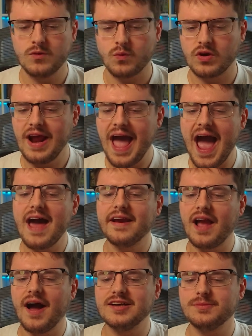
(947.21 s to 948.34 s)
We're going to add a
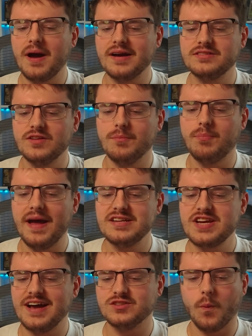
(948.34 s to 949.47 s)
Cosmog to the bench
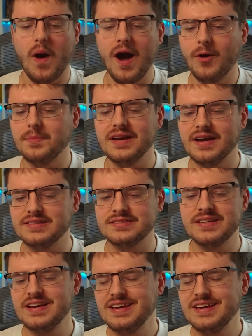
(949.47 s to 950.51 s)
as well because